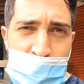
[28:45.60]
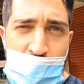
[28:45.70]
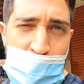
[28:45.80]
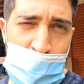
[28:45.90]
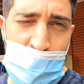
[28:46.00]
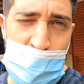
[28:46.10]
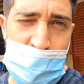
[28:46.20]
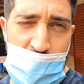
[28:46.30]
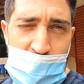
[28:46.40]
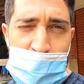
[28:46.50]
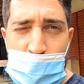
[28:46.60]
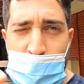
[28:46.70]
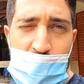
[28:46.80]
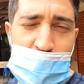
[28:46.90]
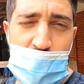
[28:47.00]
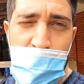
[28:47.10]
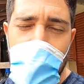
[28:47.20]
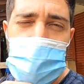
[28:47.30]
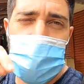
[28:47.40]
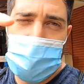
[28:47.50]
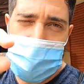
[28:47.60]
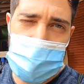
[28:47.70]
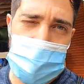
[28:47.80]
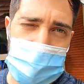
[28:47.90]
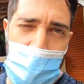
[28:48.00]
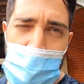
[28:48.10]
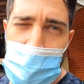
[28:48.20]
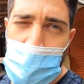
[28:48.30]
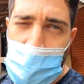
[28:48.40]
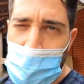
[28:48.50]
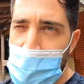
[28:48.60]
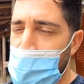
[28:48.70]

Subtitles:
stuff that I didn't really understand, so if you guys understood, comment below, let